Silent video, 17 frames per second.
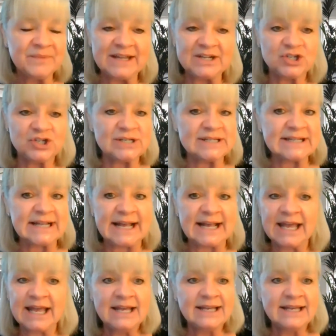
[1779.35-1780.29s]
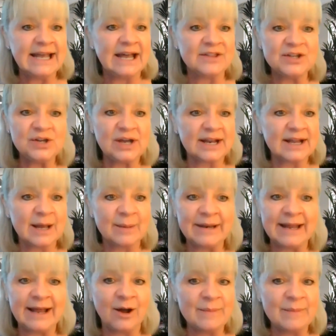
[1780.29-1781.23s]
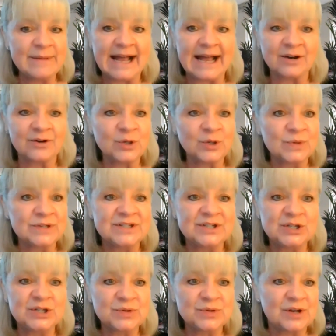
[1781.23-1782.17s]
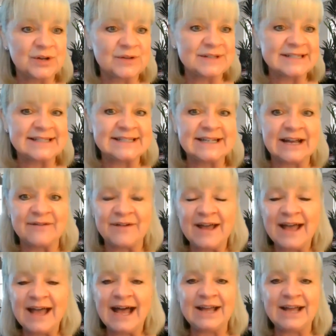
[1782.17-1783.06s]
And she's like, Kathy, you got to come and help me. I don't know what to do with all this stuff.